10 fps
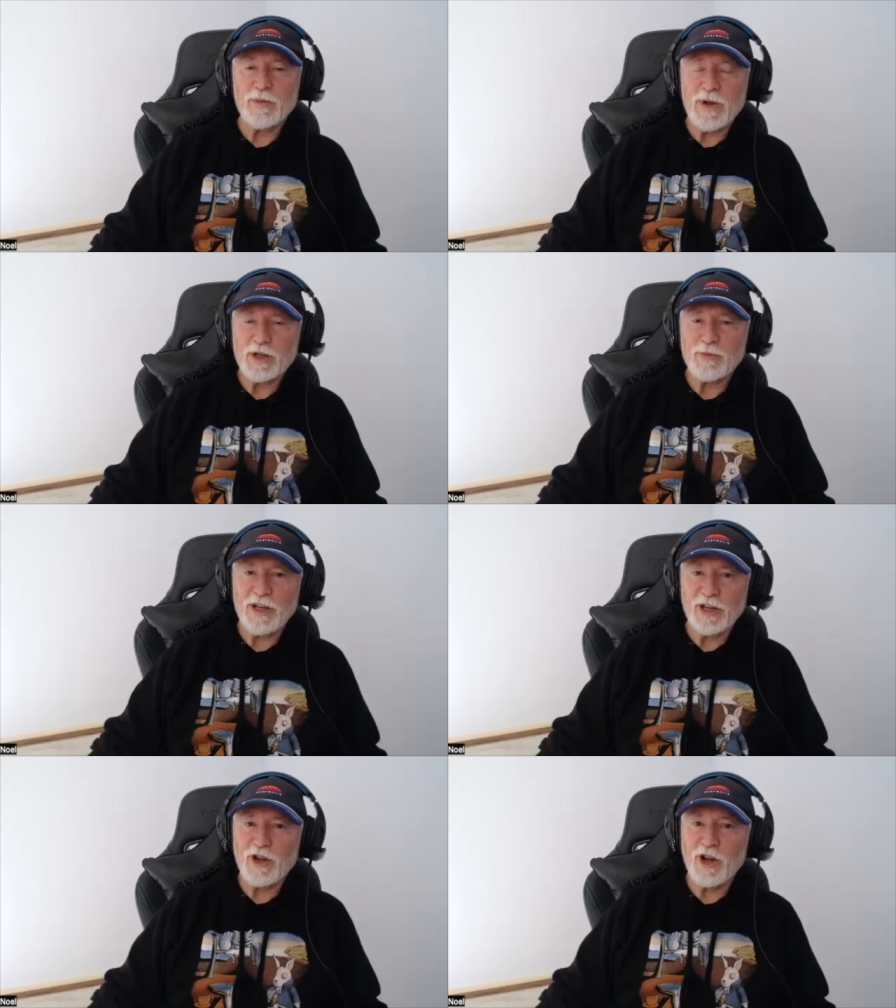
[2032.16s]
a much
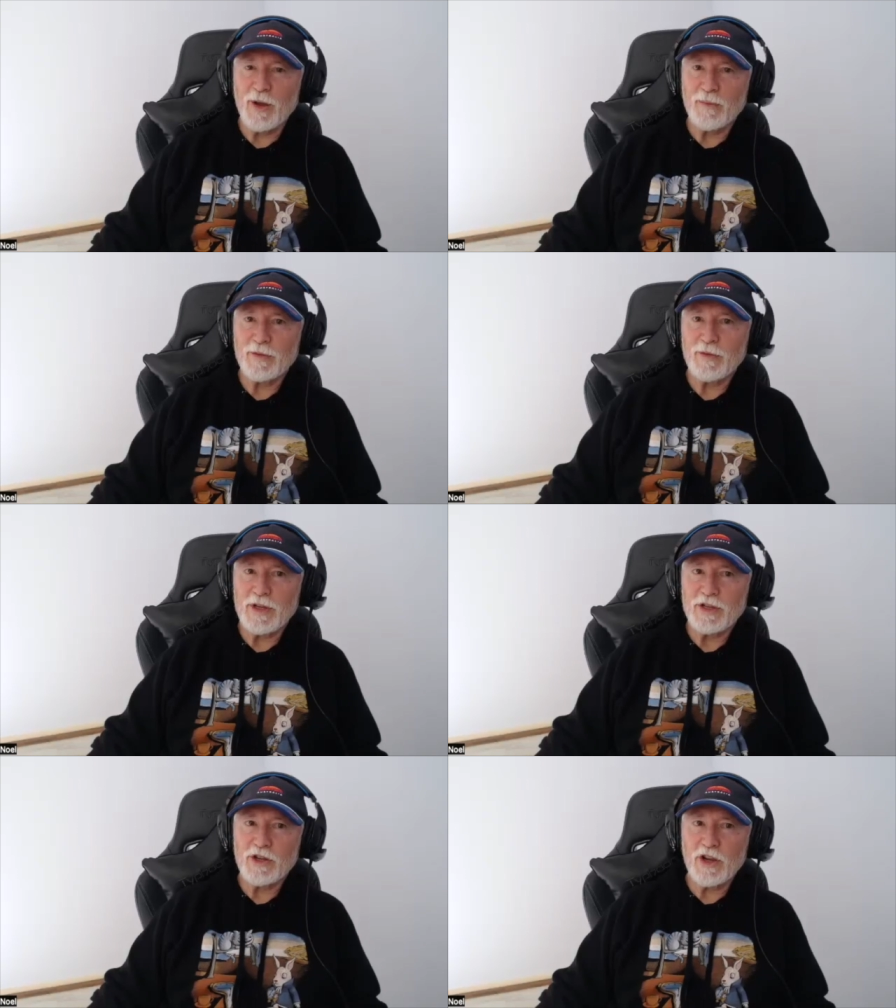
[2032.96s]
better time
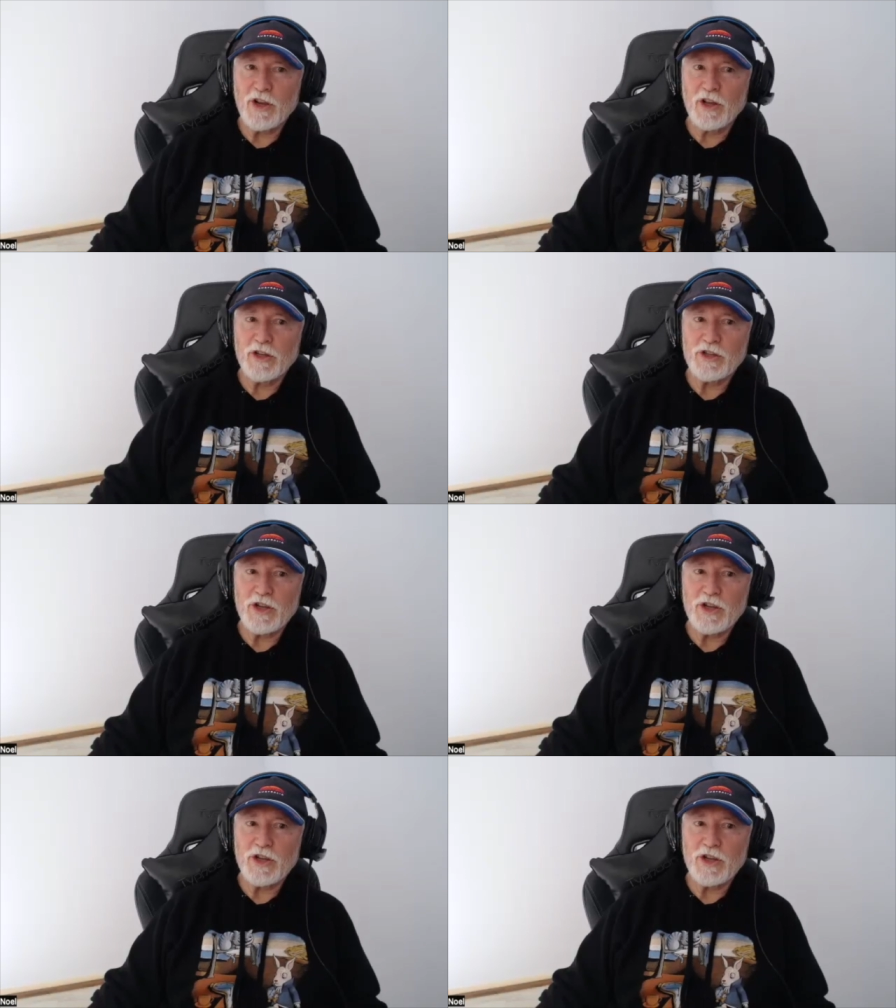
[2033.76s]
in psychology.